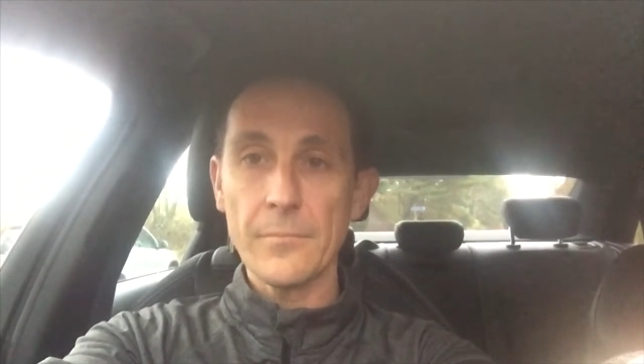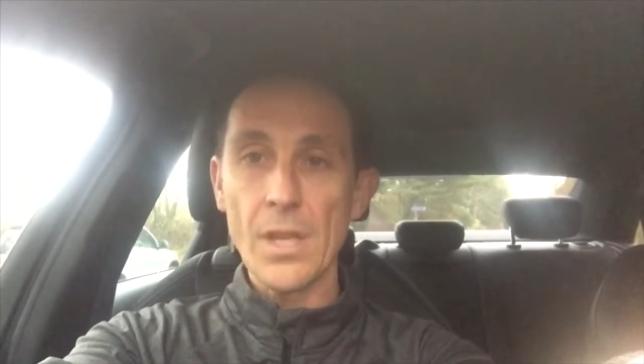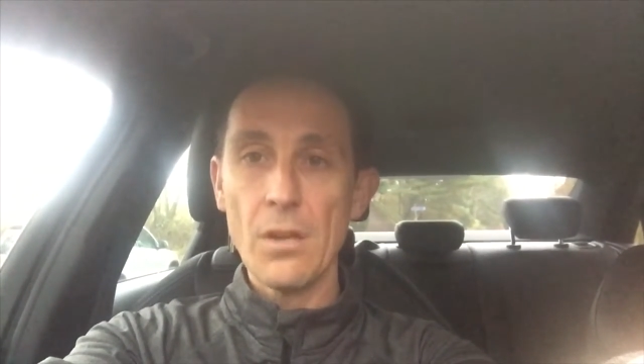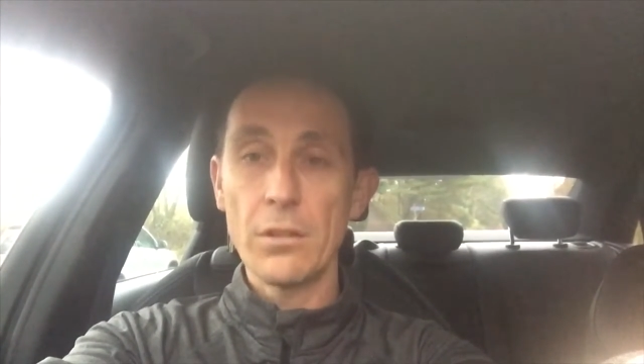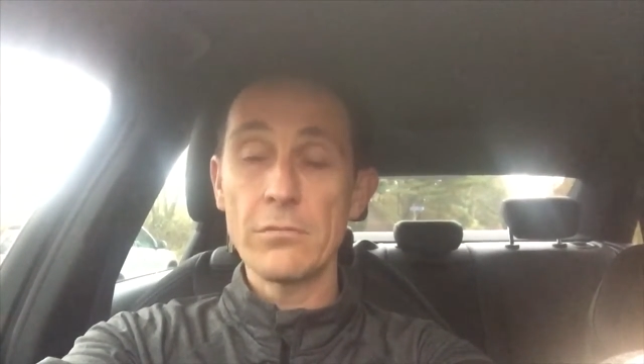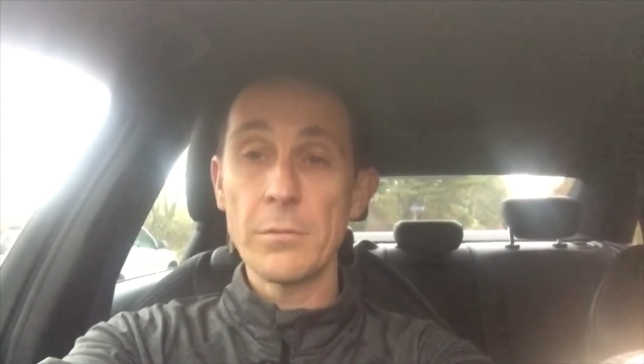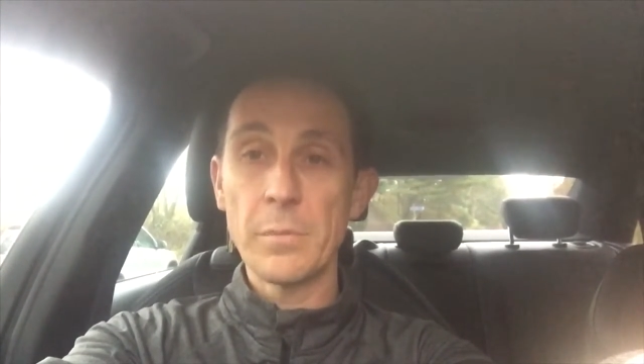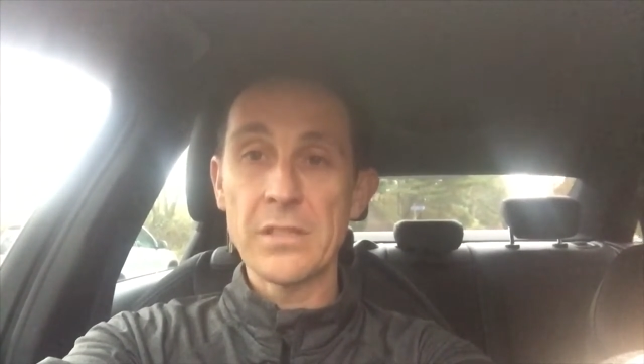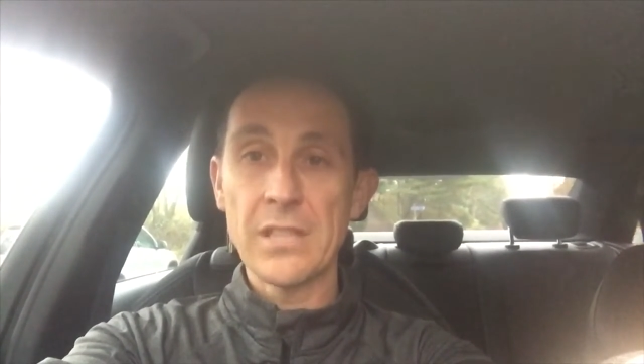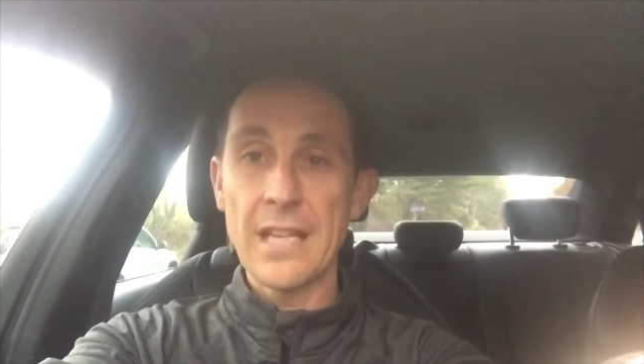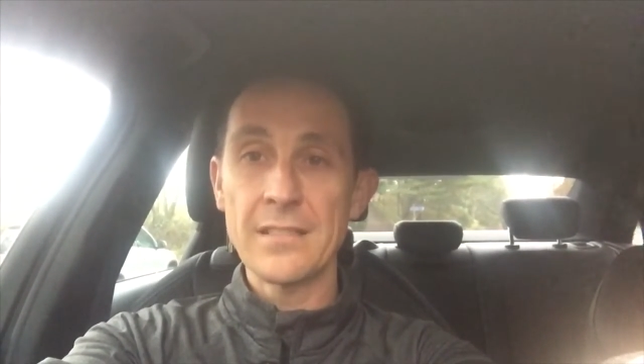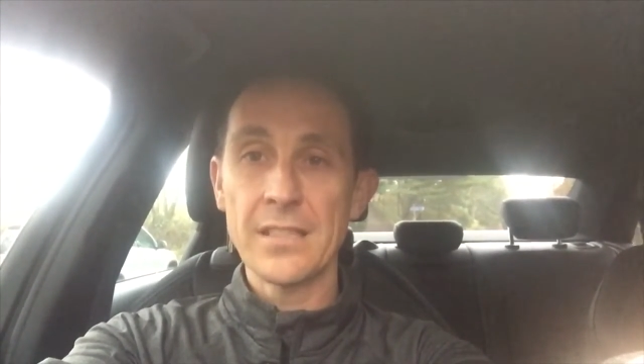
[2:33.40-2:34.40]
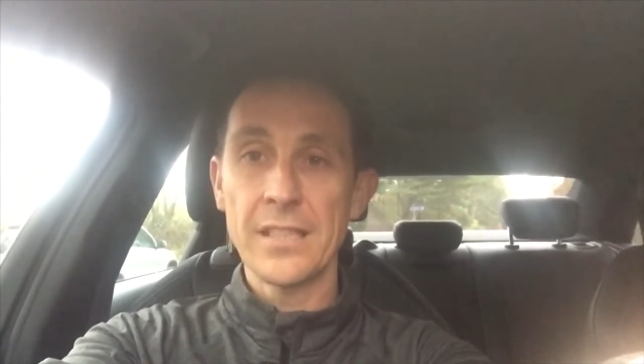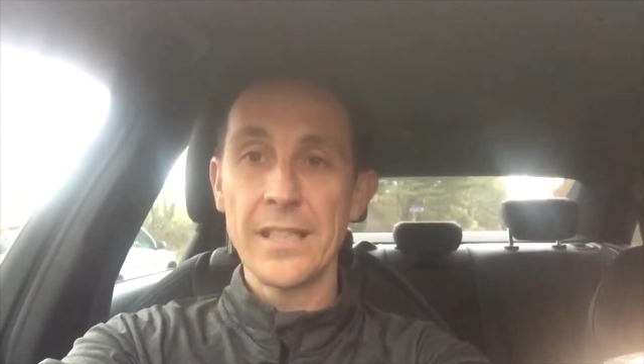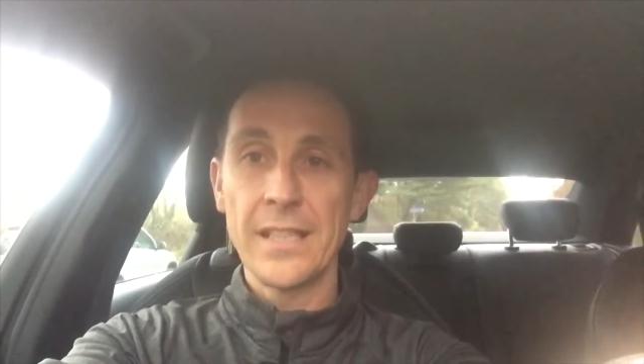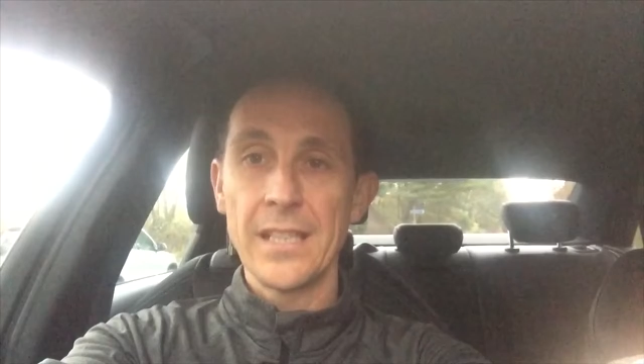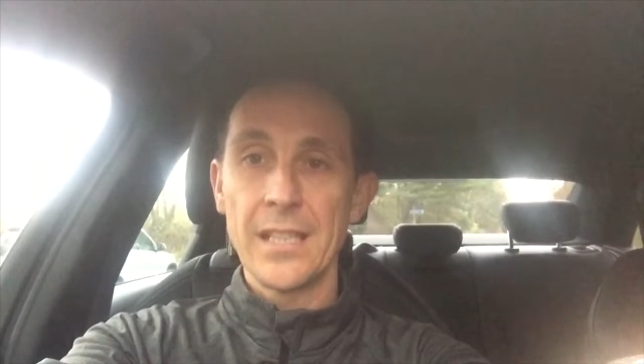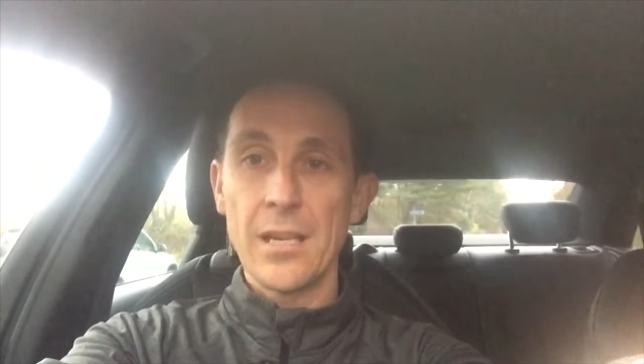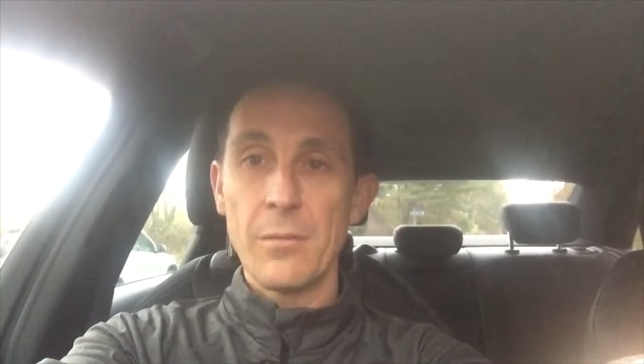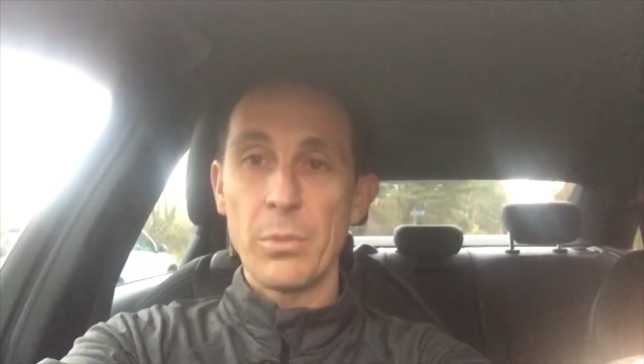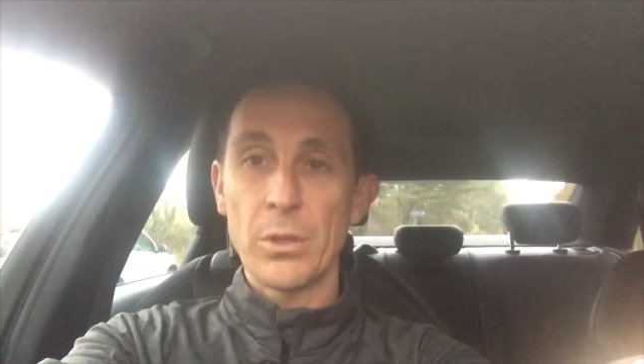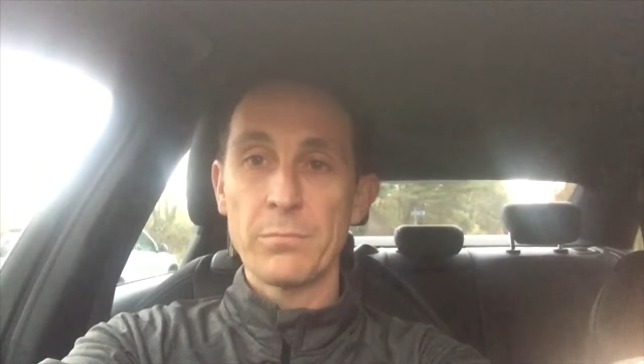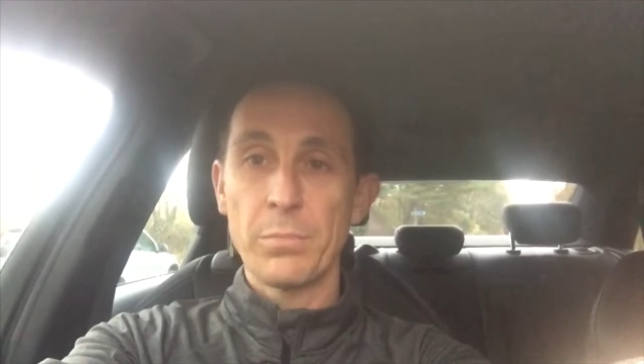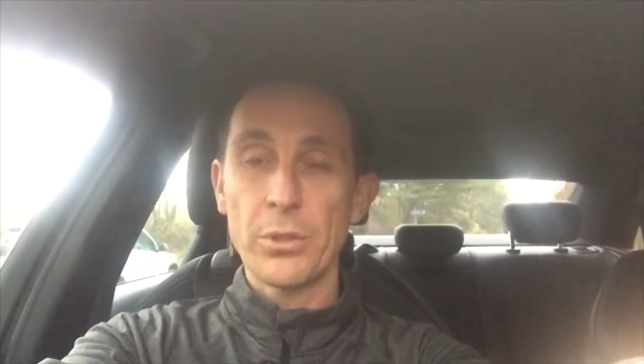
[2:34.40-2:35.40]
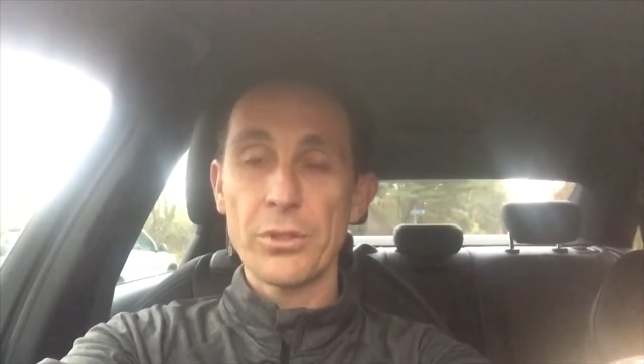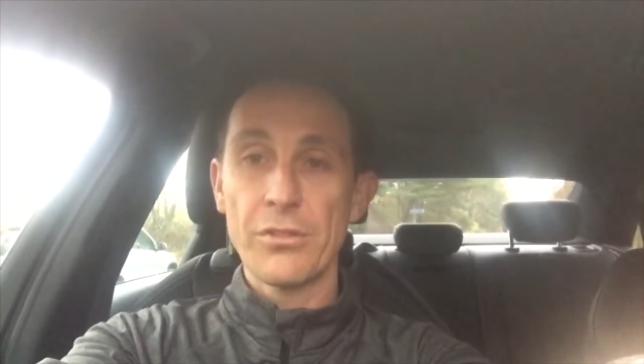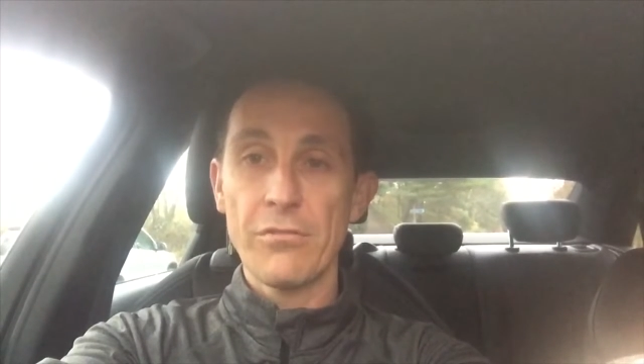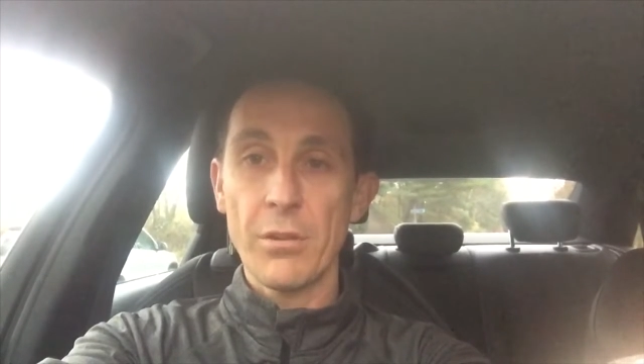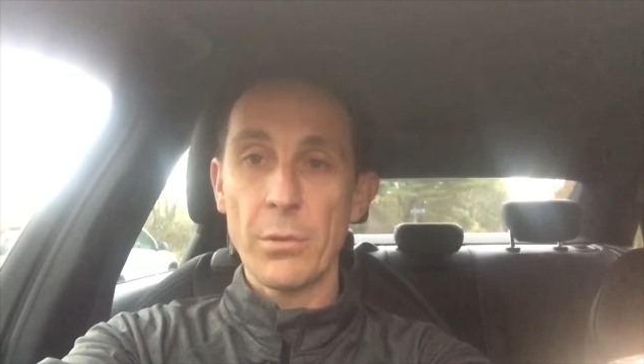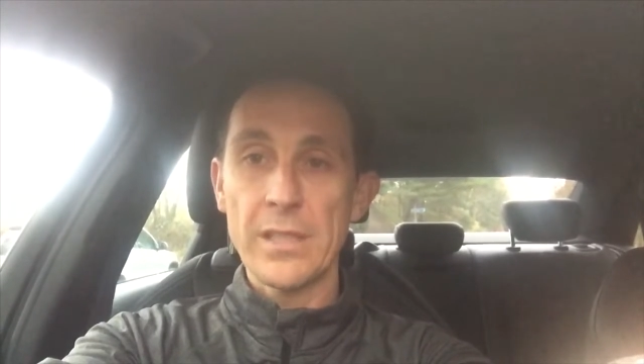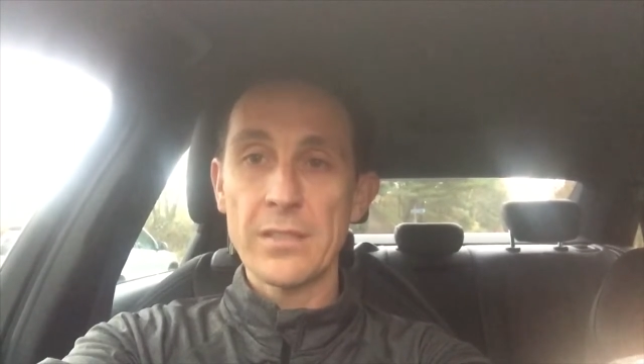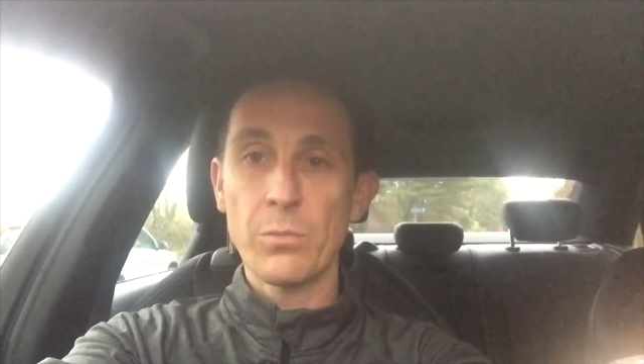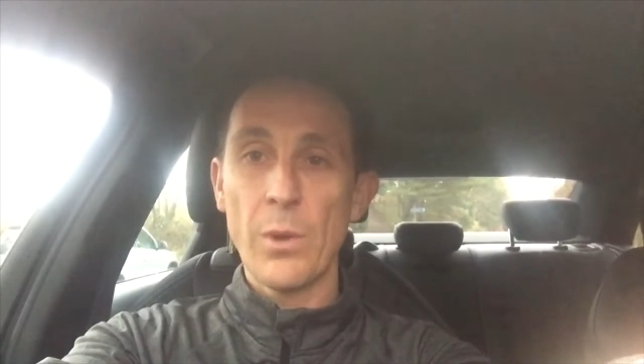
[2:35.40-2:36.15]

100%, but pushed through it,